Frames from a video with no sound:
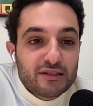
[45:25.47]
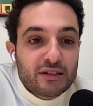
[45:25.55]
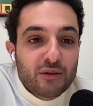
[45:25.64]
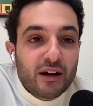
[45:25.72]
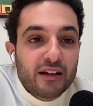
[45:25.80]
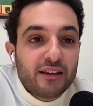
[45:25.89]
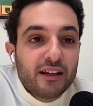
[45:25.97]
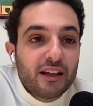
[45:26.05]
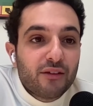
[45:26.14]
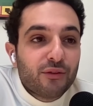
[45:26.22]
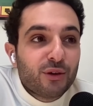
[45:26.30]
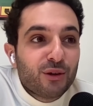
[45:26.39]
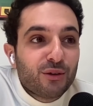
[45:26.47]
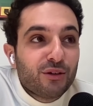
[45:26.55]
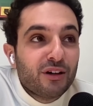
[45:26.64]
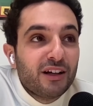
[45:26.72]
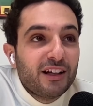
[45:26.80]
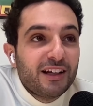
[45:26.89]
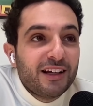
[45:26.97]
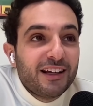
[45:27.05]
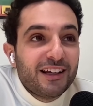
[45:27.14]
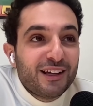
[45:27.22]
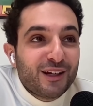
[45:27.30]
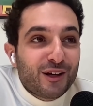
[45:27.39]
So I think if you're
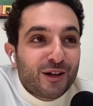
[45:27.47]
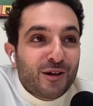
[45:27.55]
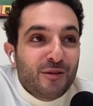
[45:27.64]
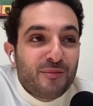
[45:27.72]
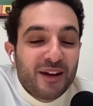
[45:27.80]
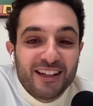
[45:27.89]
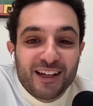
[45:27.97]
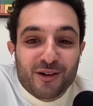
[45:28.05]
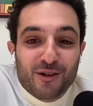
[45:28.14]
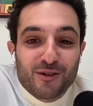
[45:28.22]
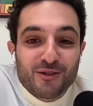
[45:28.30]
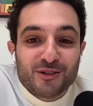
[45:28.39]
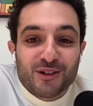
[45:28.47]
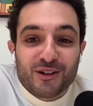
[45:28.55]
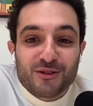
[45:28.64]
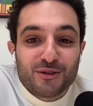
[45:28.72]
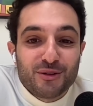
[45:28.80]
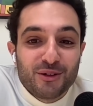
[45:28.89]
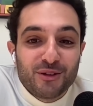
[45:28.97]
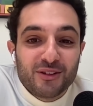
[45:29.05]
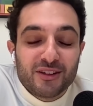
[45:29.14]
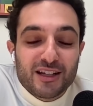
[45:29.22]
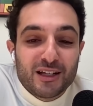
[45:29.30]
a medical student